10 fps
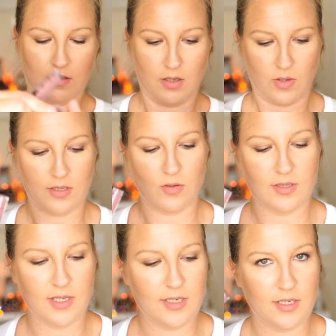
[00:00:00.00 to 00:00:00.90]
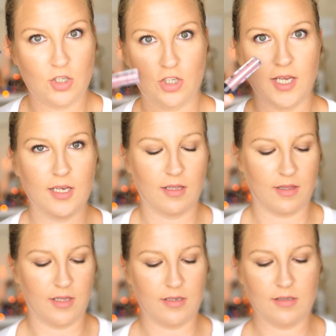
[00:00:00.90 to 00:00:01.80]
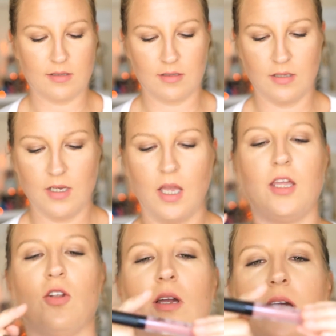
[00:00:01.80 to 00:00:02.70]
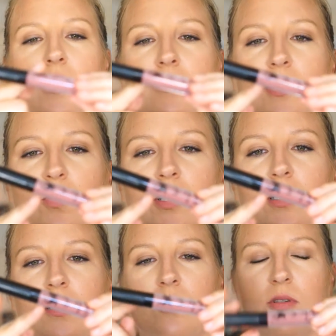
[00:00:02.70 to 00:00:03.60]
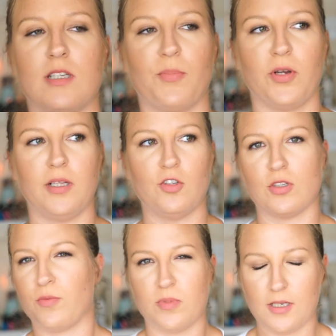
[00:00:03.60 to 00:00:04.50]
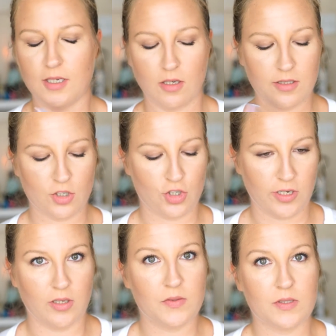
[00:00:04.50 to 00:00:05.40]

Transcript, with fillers: Okay, so it said to shake this. You can kind of see where it was separating just from sitting on the shelf.